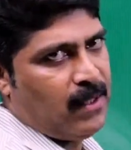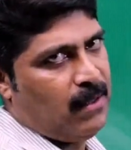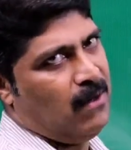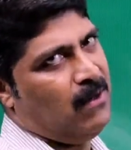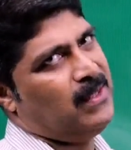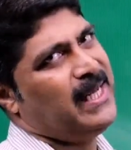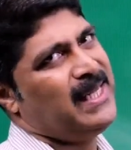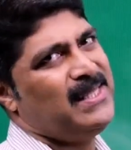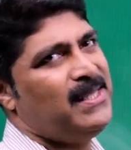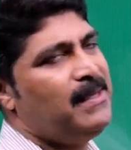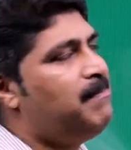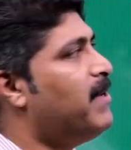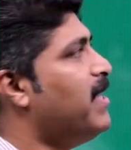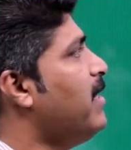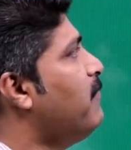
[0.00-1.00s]
Oh, that's
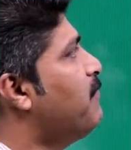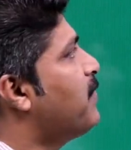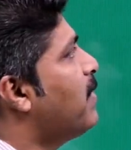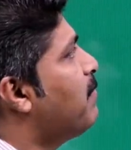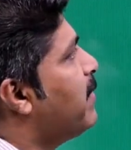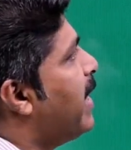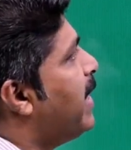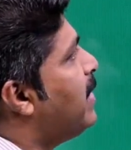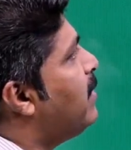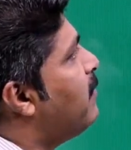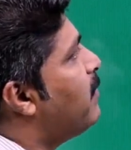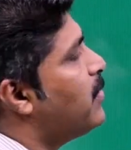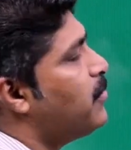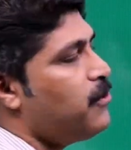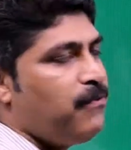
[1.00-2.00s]
simply from
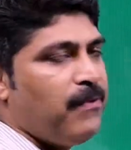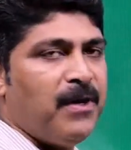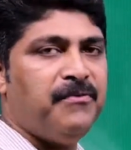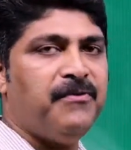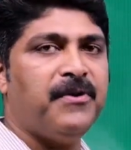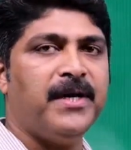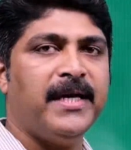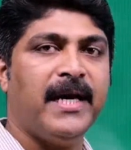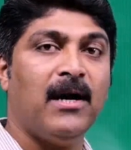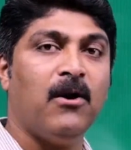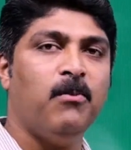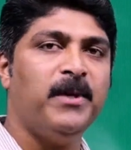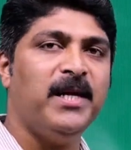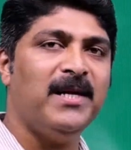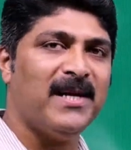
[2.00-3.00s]
91 to 140,
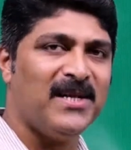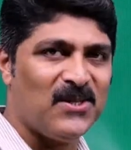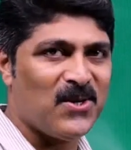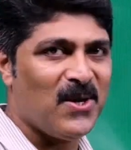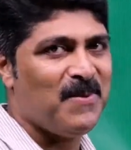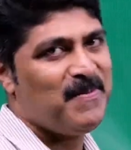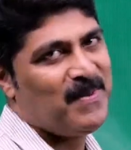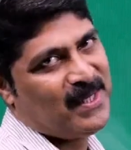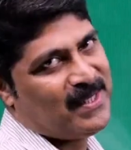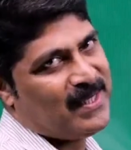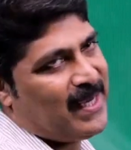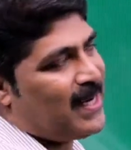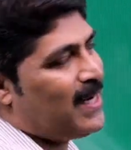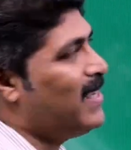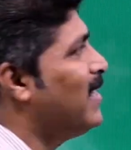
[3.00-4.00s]
how many natural numbers
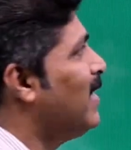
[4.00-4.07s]
there?